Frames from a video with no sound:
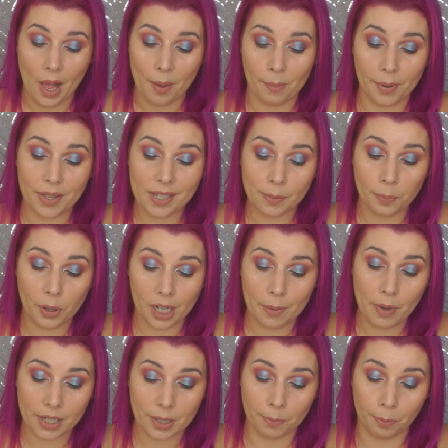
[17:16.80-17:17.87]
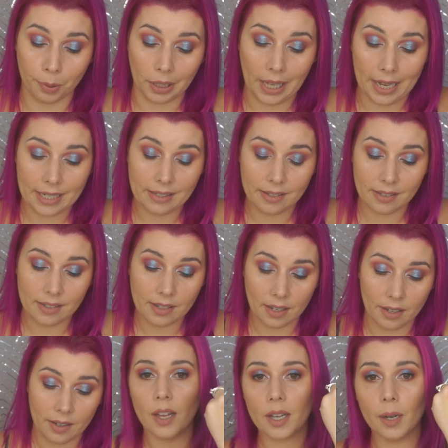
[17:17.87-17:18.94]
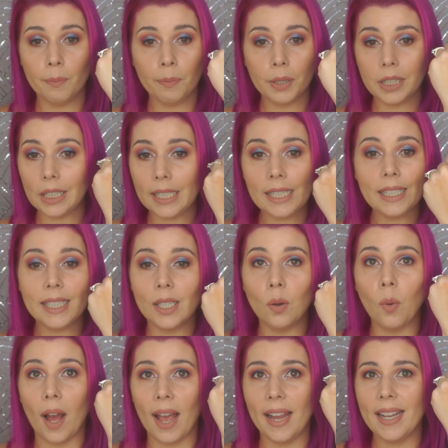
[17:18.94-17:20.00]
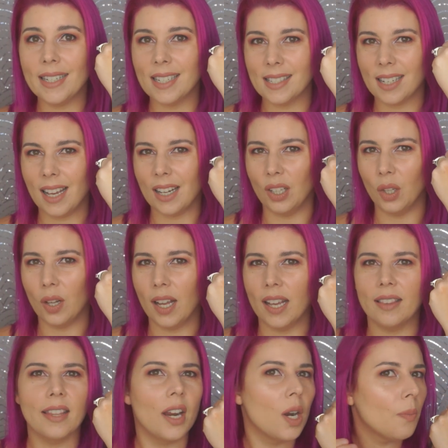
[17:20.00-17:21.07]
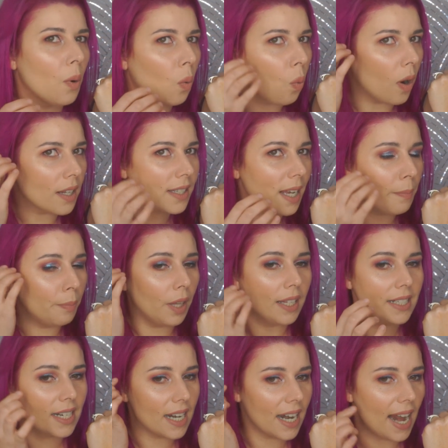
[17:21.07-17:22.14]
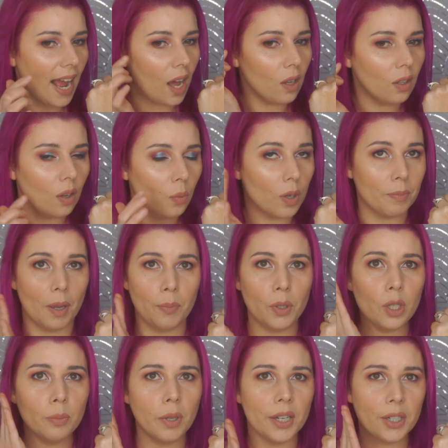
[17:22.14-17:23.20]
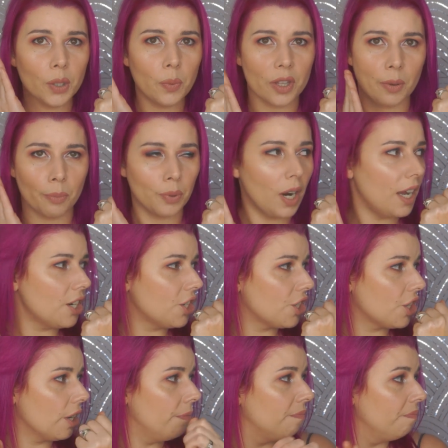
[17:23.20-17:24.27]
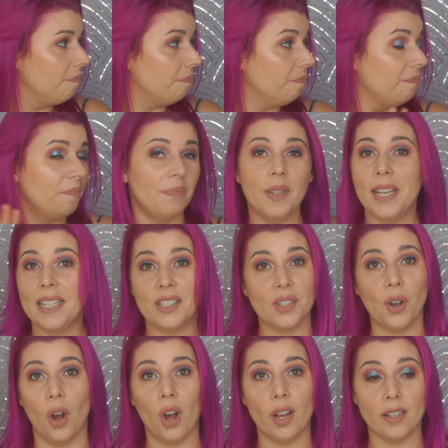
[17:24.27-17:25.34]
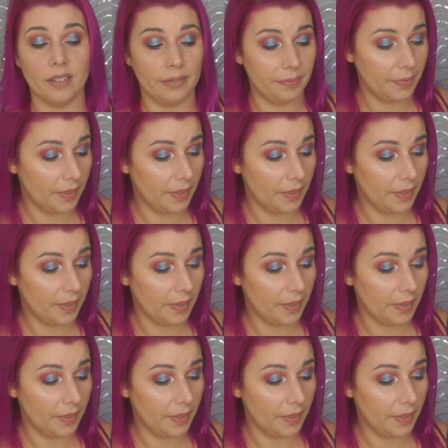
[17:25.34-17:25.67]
But this pretty much blends completely away. It doesn't kind of look like it there, but once I blended it out with my beauty blender, with a brush, it's gone.